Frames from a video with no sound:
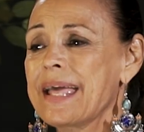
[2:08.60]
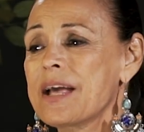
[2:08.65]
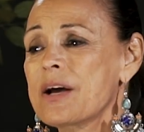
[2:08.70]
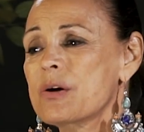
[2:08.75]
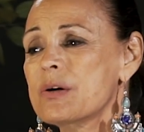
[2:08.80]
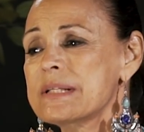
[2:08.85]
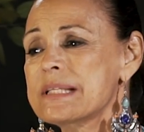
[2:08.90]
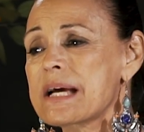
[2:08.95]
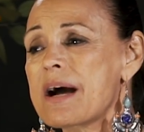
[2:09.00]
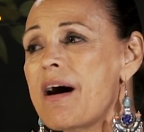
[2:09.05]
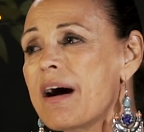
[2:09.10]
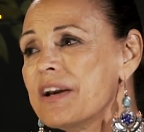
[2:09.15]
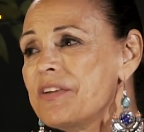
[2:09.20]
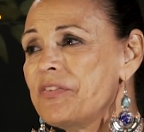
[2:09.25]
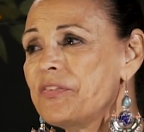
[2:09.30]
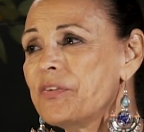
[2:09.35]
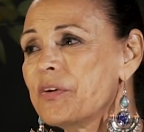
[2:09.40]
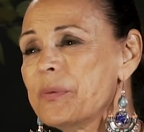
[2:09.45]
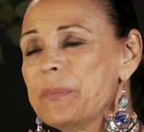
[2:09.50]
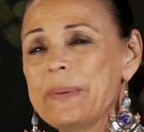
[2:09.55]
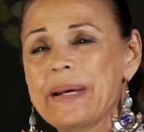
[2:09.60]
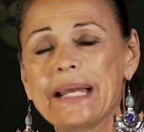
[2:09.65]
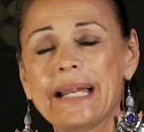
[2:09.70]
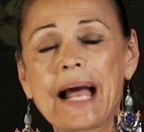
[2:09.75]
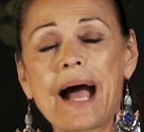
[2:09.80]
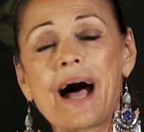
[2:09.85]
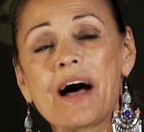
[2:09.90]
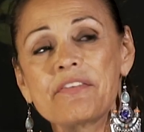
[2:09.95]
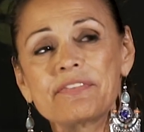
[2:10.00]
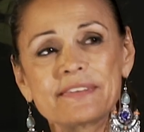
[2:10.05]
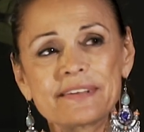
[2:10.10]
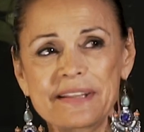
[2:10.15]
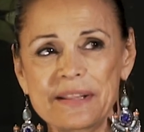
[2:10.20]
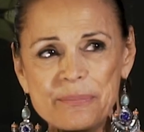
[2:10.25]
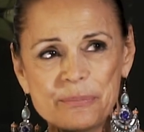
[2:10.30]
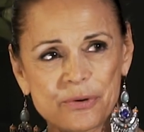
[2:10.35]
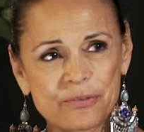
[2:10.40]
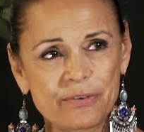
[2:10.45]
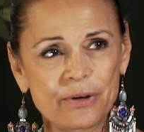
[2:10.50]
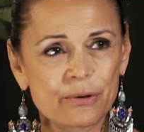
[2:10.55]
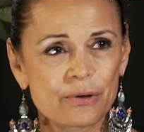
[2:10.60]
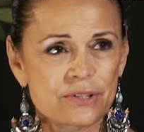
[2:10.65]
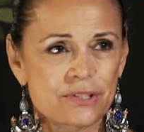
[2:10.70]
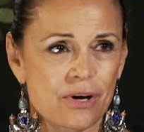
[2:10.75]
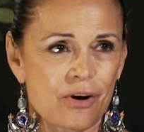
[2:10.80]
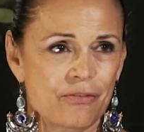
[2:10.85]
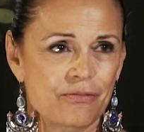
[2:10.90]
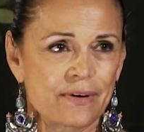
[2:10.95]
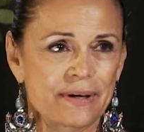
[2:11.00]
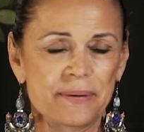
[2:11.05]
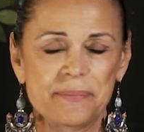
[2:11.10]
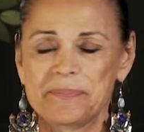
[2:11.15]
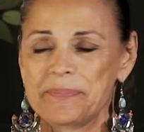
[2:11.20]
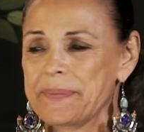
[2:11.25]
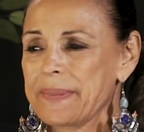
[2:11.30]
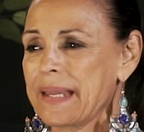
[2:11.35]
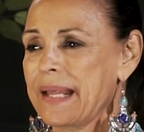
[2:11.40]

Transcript: It was hard for me after the movie was over